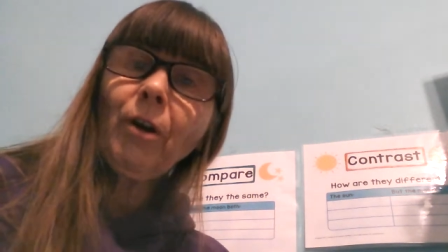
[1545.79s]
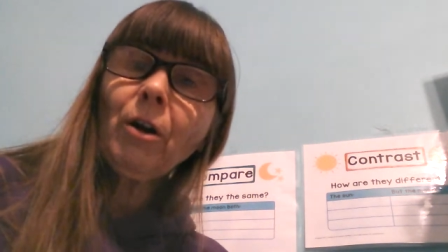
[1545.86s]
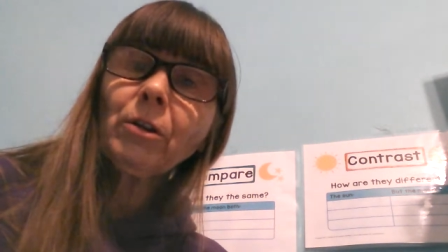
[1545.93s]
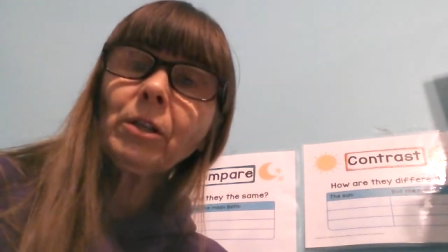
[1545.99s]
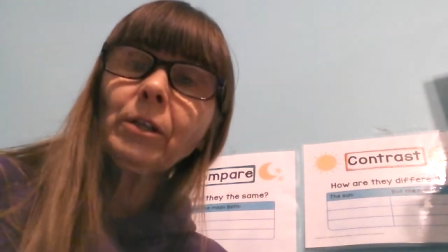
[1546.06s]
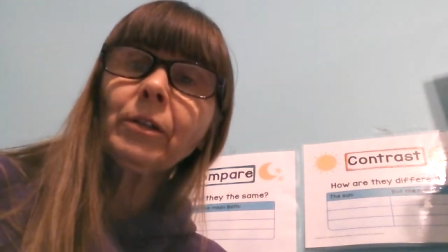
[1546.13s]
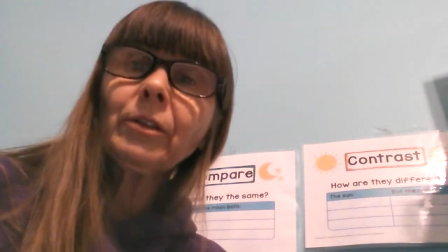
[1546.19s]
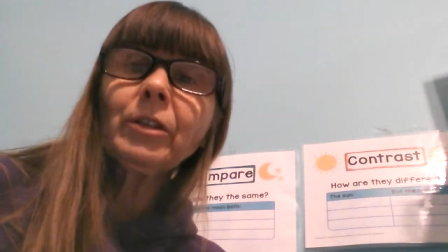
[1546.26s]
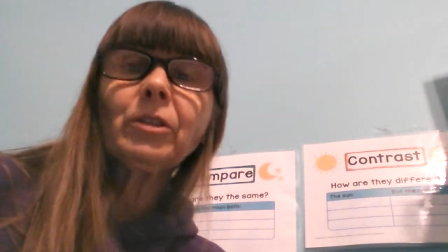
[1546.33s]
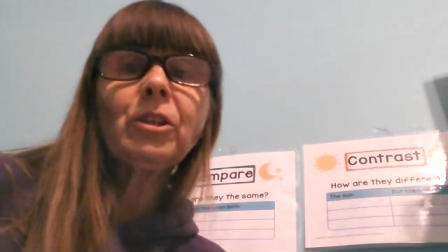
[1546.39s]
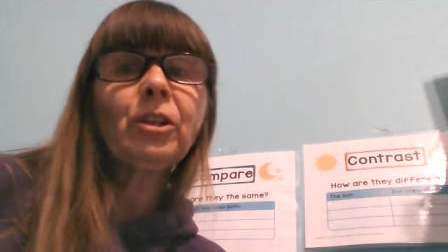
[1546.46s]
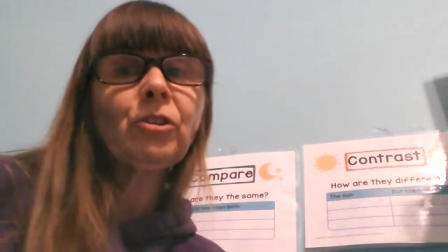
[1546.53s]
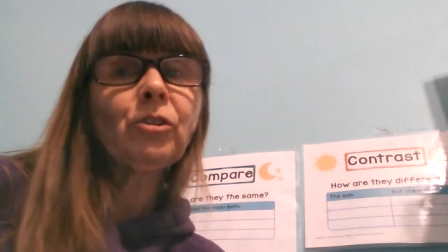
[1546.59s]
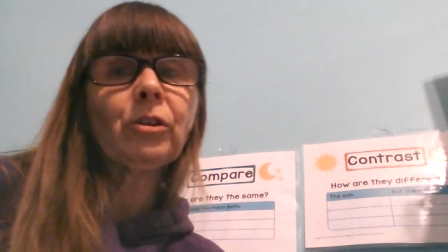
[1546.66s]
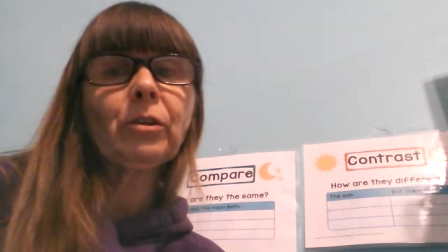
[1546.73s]
Falker, the
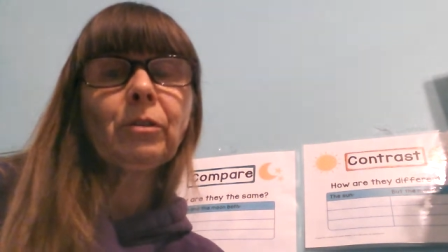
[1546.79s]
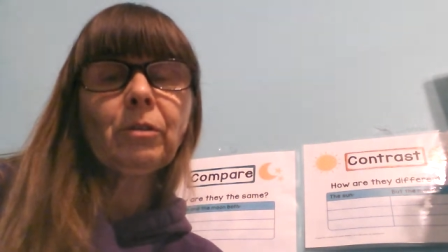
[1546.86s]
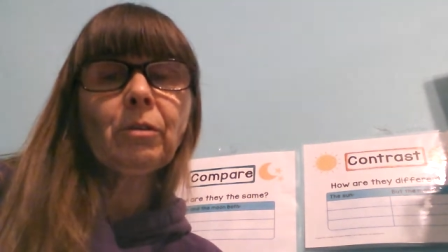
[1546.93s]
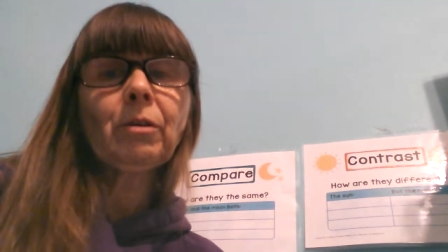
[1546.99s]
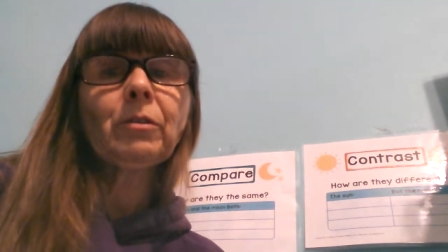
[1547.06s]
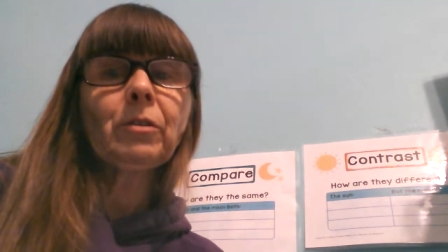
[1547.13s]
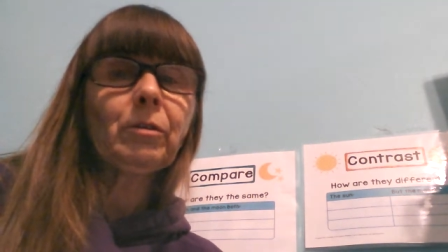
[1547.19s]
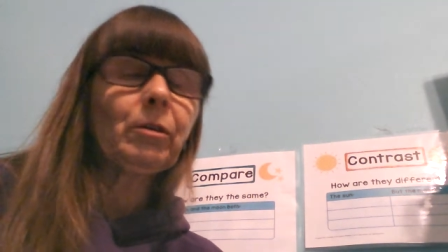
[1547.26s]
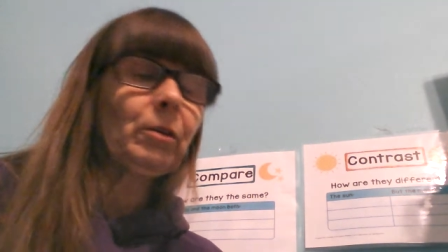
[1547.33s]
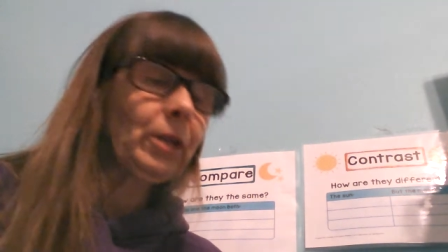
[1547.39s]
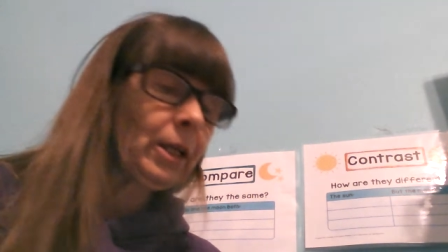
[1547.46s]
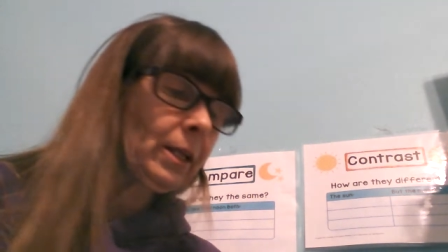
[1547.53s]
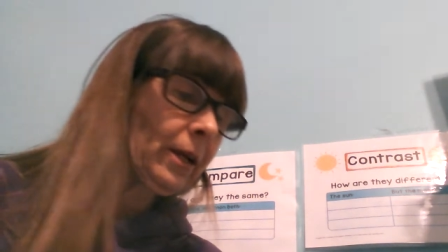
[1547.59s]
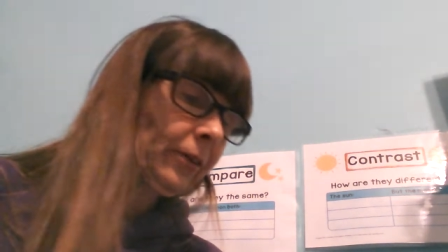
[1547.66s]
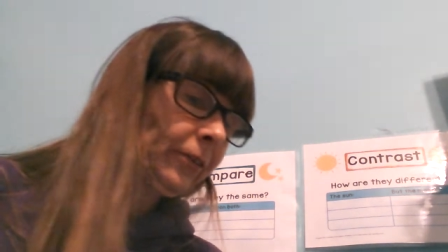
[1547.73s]
teacher, taught the
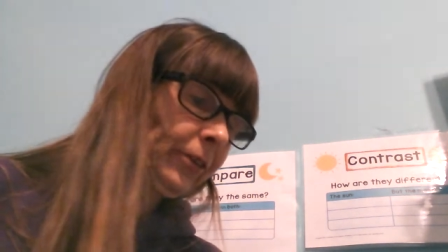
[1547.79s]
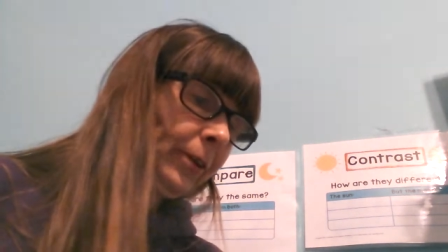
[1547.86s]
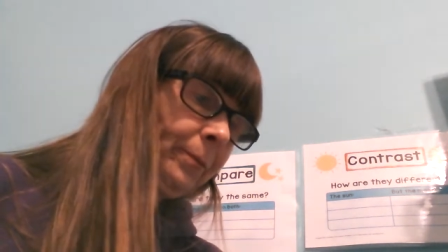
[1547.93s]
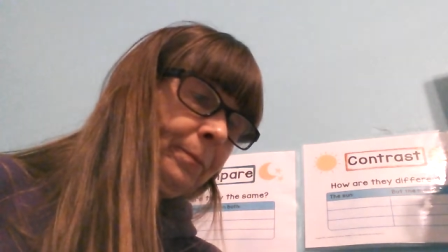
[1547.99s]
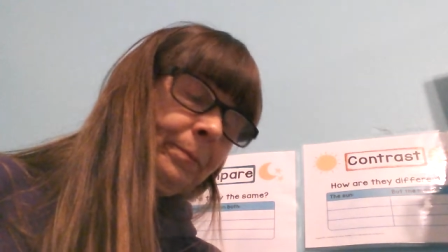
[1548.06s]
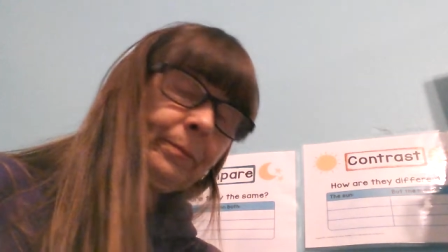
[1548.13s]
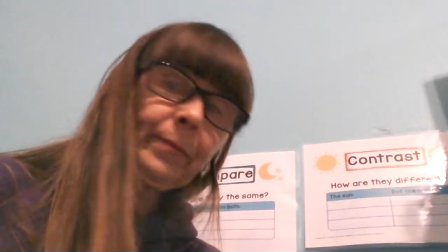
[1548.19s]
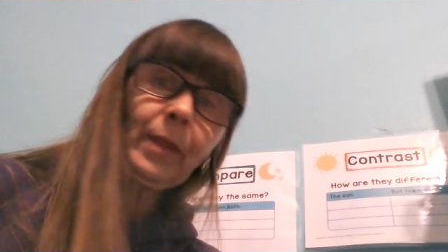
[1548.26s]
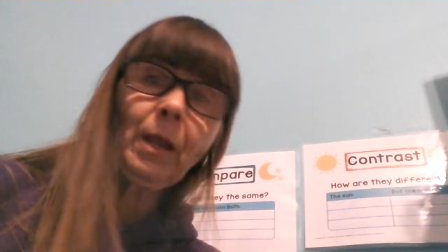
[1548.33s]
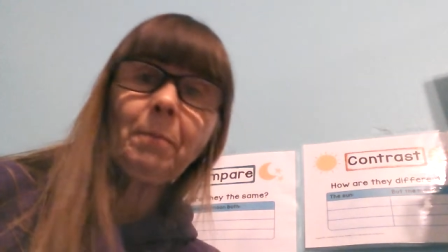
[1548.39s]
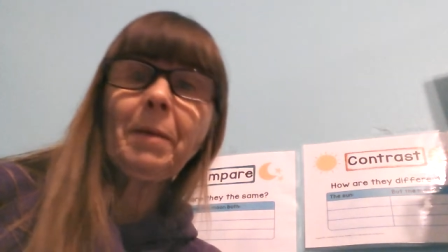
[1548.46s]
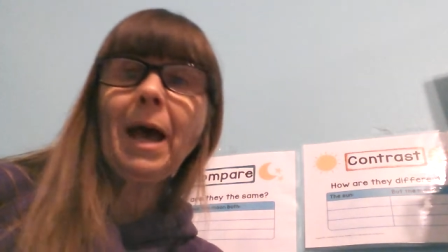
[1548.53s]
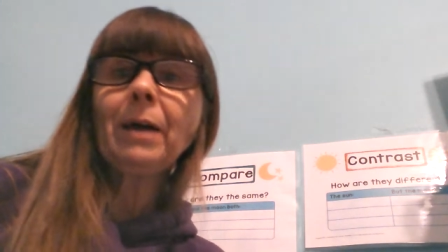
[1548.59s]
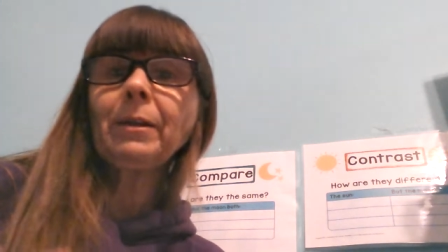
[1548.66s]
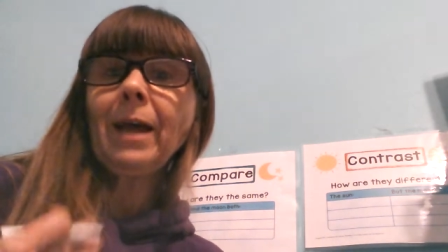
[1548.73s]
girl a lesson
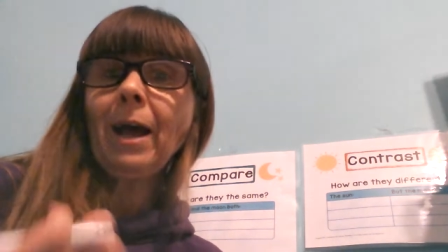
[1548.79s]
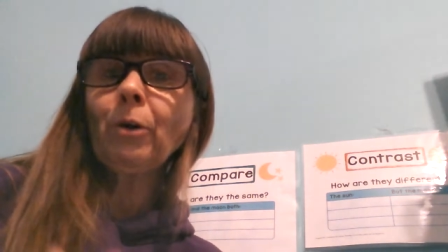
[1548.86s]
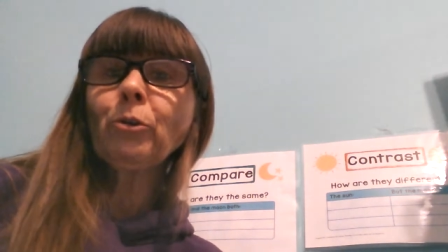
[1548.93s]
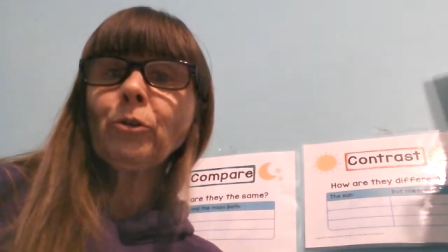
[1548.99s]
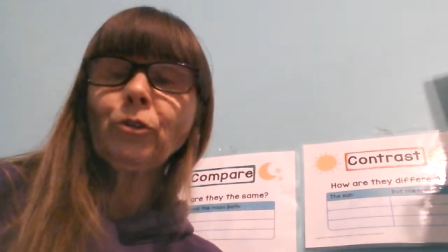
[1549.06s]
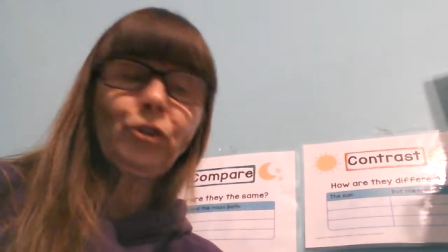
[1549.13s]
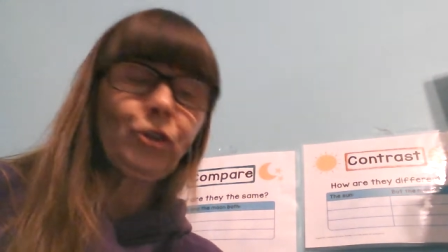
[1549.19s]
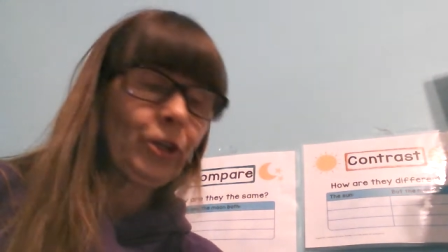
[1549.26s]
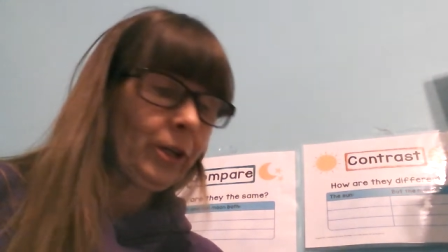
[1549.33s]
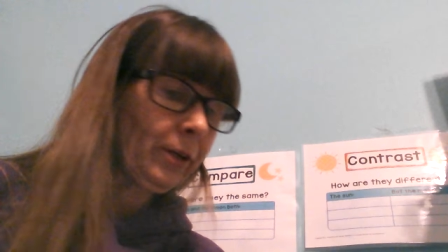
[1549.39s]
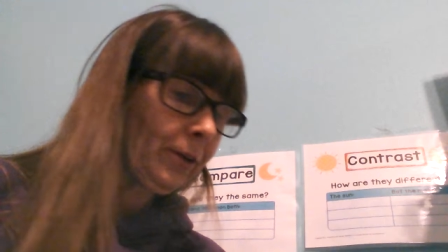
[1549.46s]
about how good she